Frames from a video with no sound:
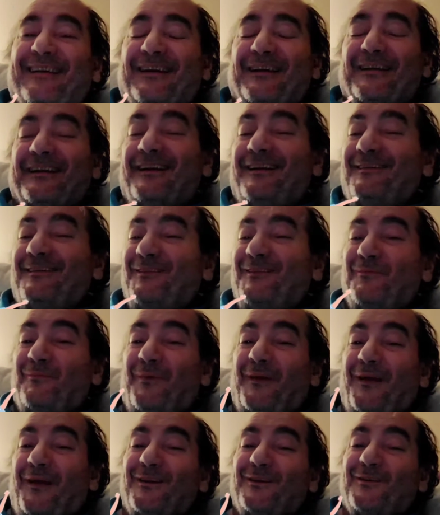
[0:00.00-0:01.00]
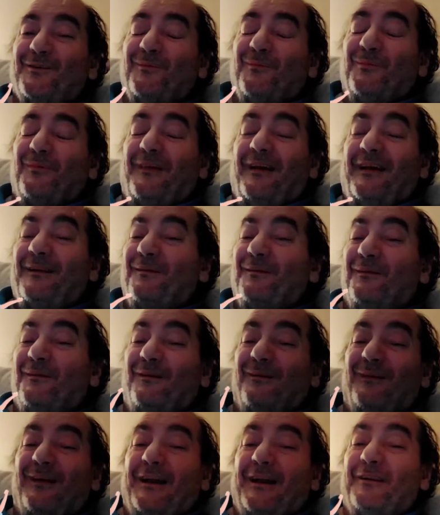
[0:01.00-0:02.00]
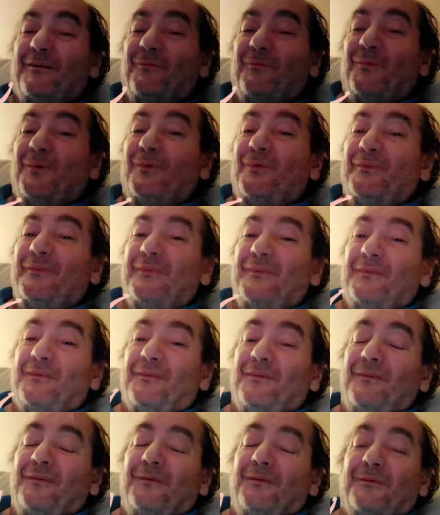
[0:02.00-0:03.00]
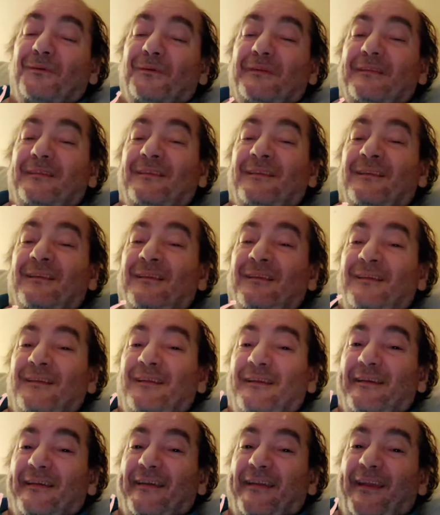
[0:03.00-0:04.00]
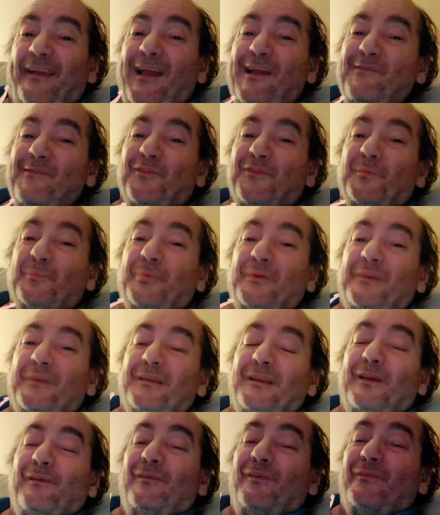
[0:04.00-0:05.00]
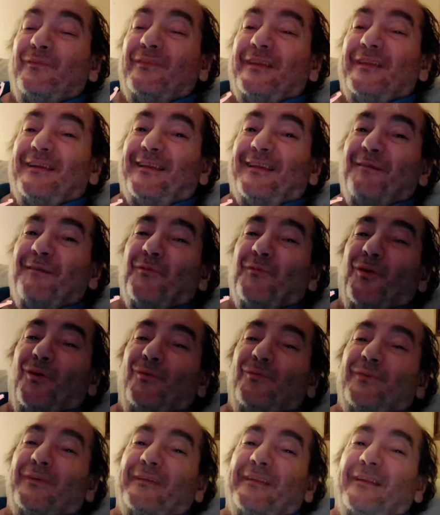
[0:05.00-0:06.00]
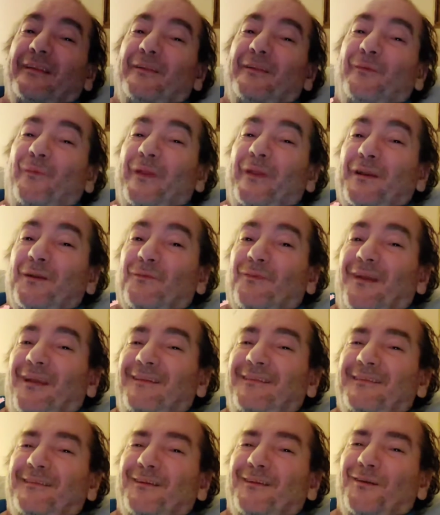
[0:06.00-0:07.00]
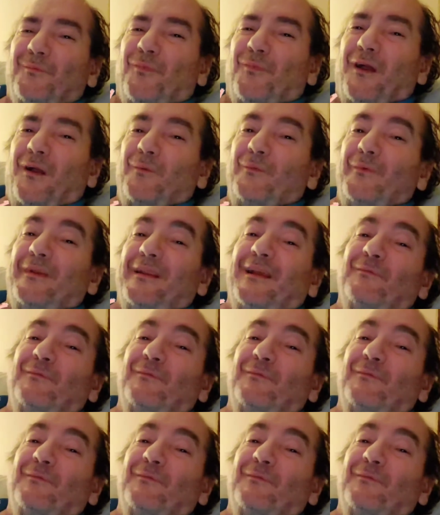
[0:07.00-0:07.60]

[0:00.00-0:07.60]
I guess it's possible. I don't know. I know. What would you do with 500 million? Even if they came over and we arrested them all, we